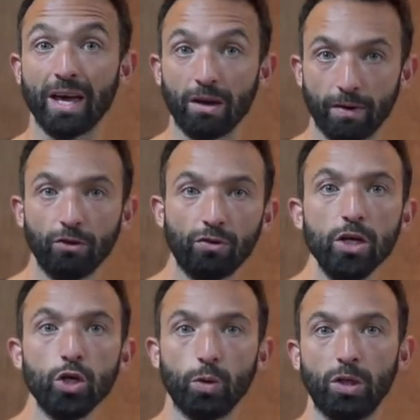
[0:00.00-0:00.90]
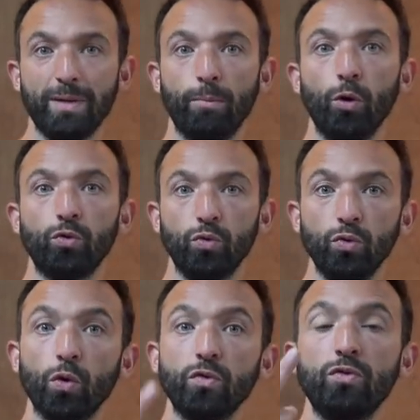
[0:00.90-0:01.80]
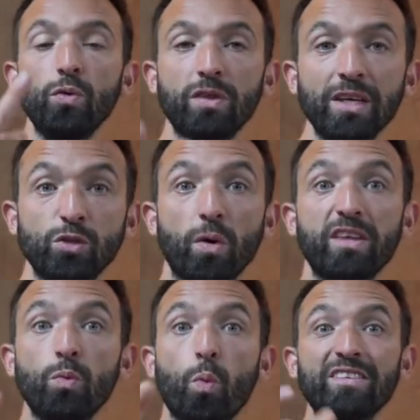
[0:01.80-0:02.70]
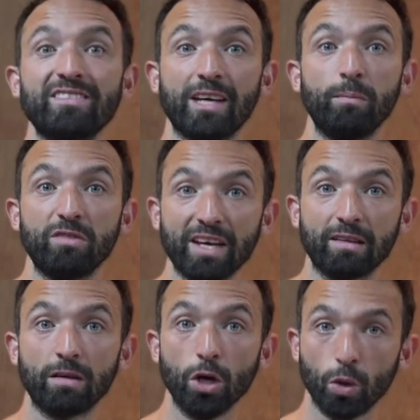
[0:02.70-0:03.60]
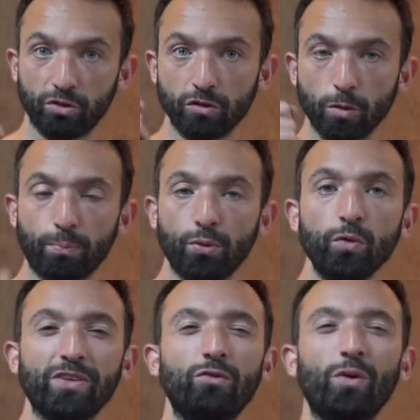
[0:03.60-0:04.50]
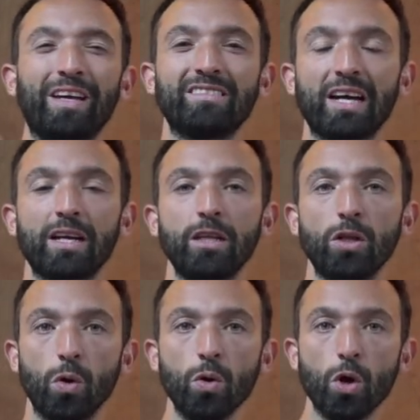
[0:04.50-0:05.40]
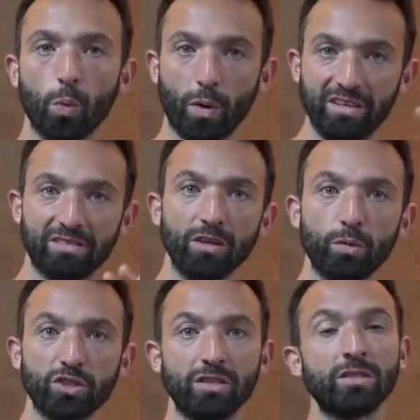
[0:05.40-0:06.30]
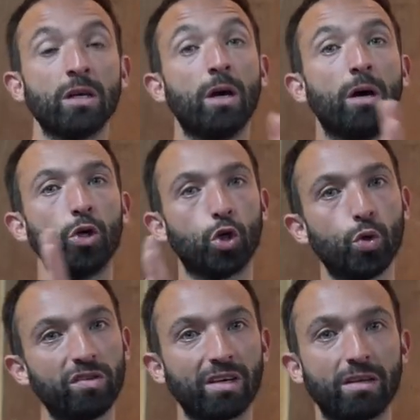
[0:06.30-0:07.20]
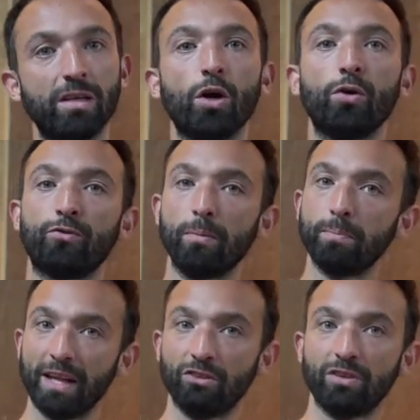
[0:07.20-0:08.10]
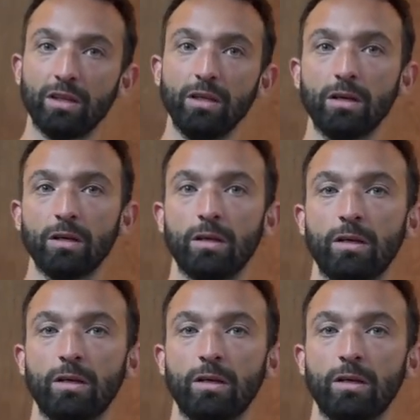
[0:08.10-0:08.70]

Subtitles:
Eventually, you want to be able to do those two things within one same set, which is the proof that you exactly know what distinguishes good technique from planche technique.